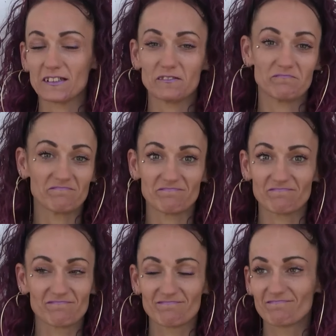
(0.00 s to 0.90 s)
And
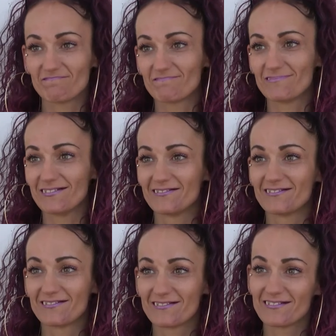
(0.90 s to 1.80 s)
what
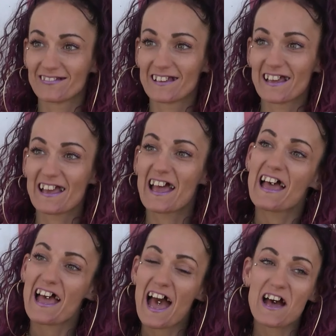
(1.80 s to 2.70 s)
was the situation that
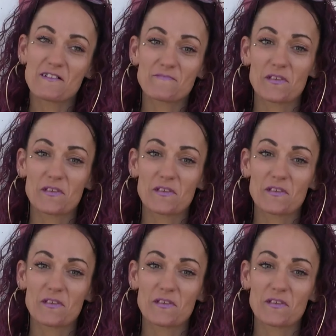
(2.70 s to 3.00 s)
led you being um,